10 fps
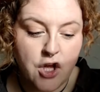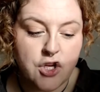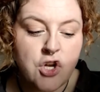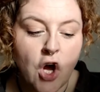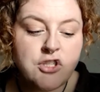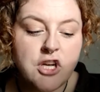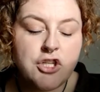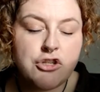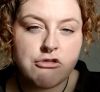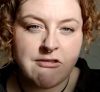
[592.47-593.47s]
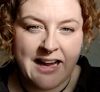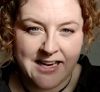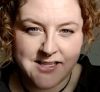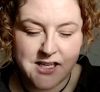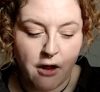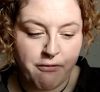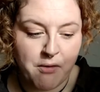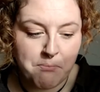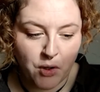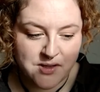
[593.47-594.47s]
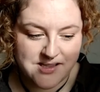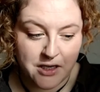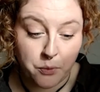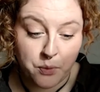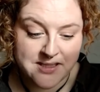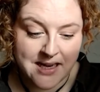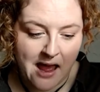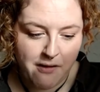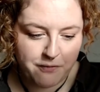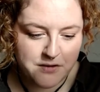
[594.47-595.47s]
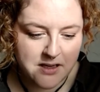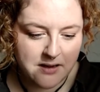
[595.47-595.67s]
Not a trace of the monster was left.